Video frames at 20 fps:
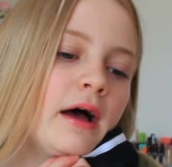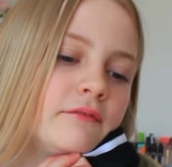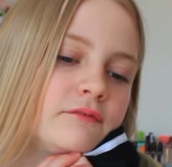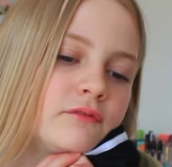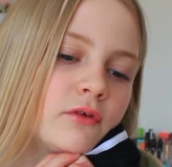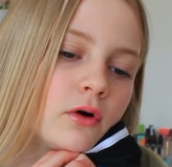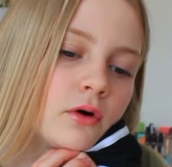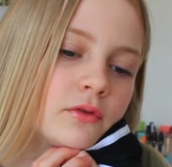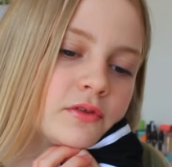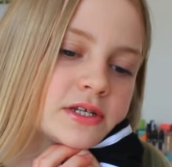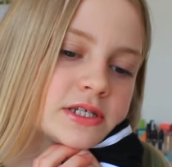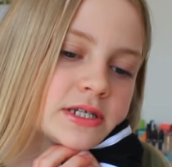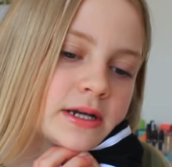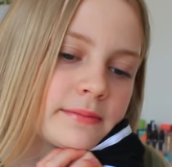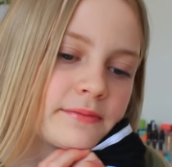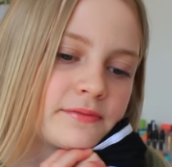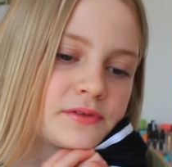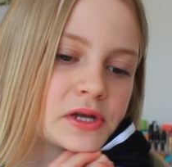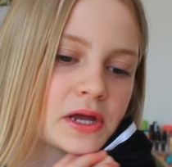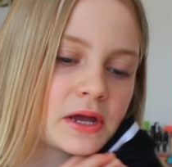for this
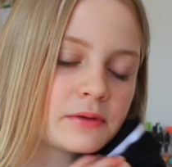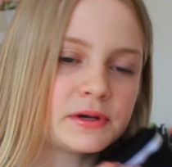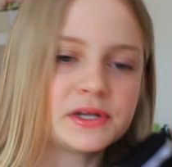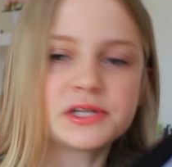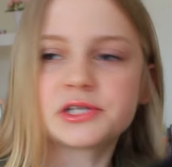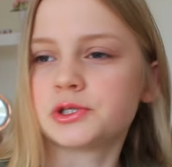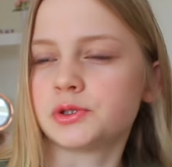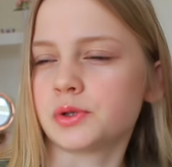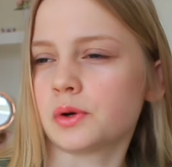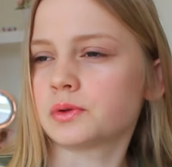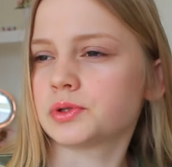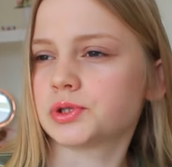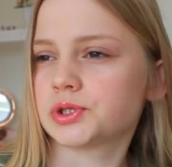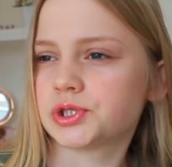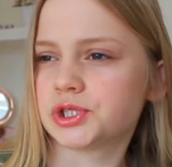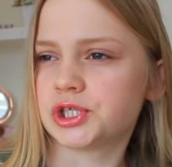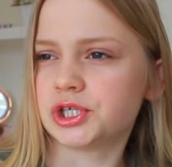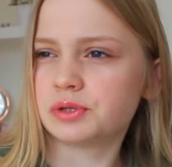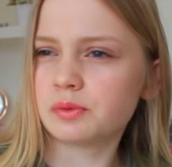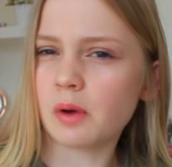time of year when it's
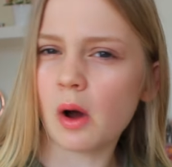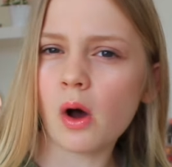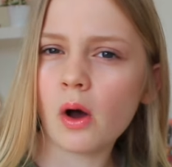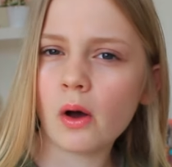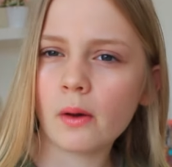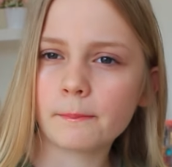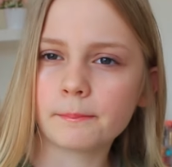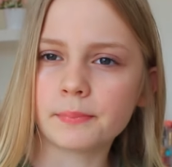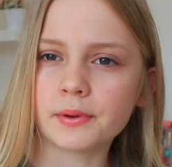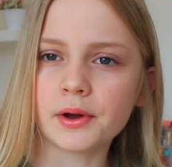not too hot,